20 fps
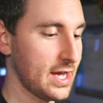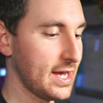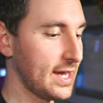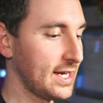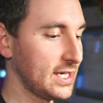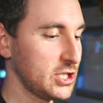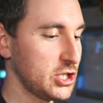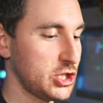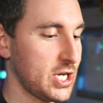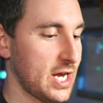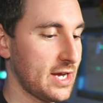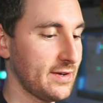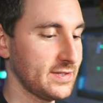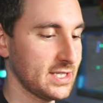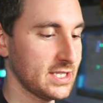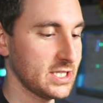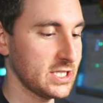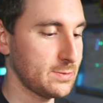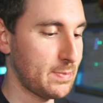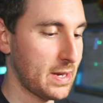Chef's
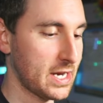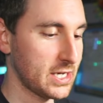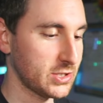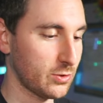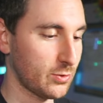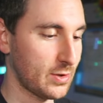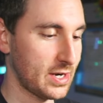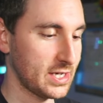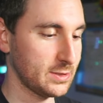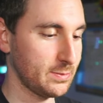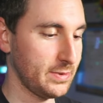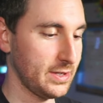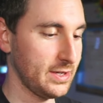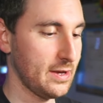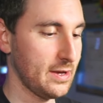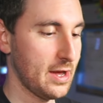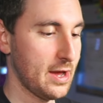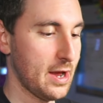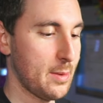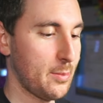Special Recipe,
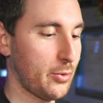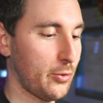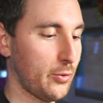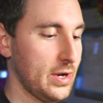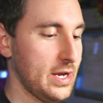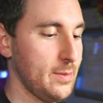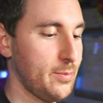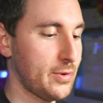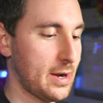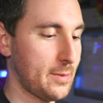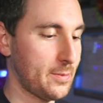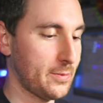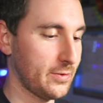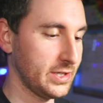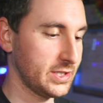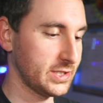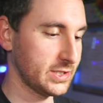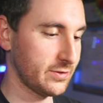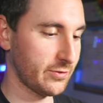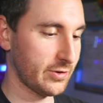Pre
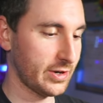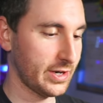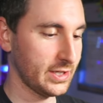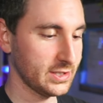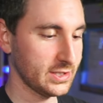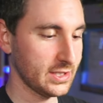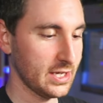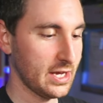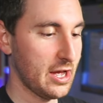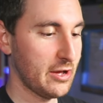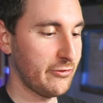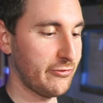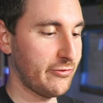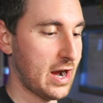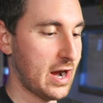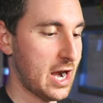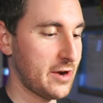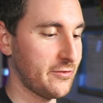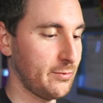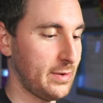Preparation of Rice,
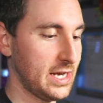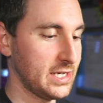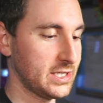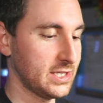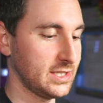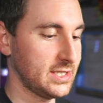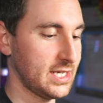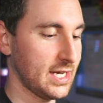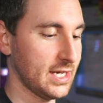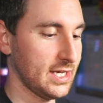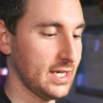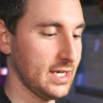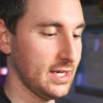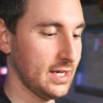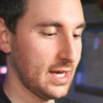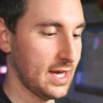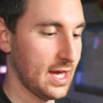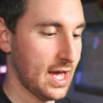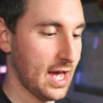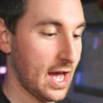Fire Formation Tanky,
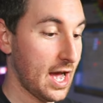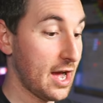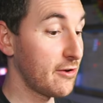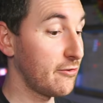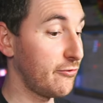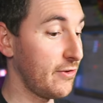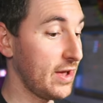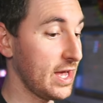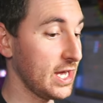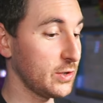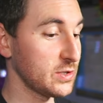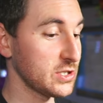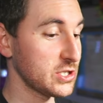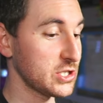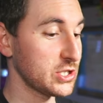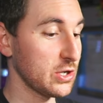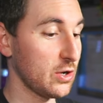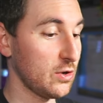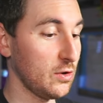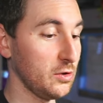Vanquish
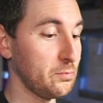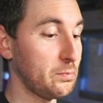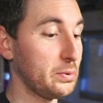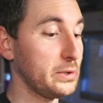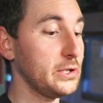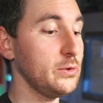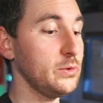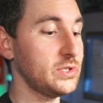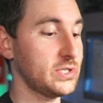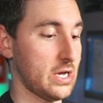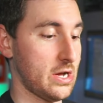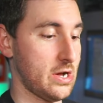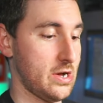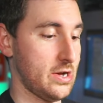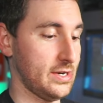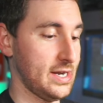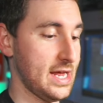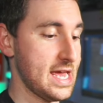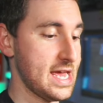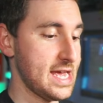Soul, Pluton,
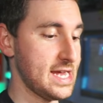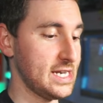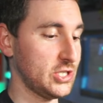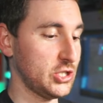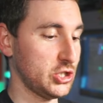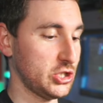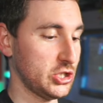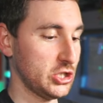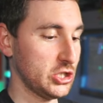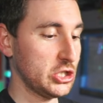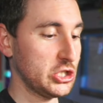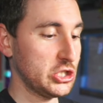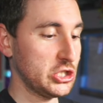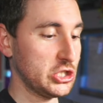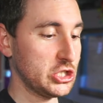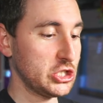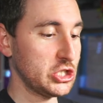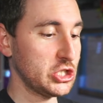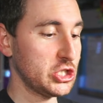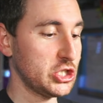H
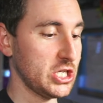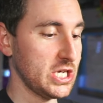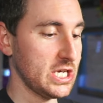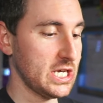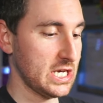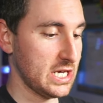G.